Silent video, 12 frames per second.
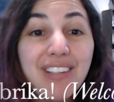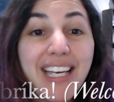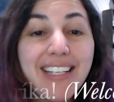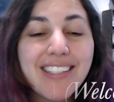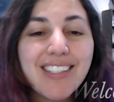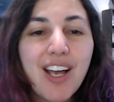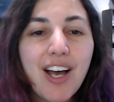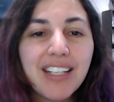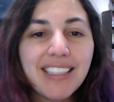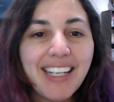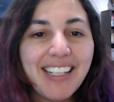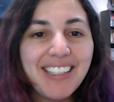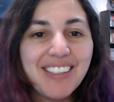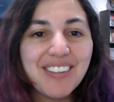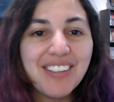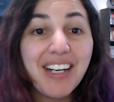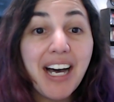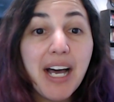Let's Talk
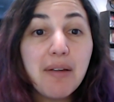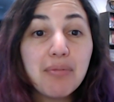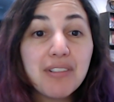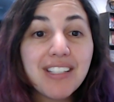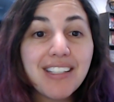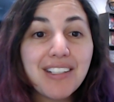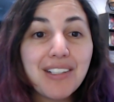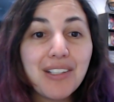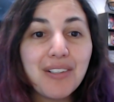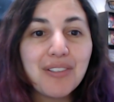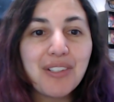Taíno. I'm Priscilla Colon,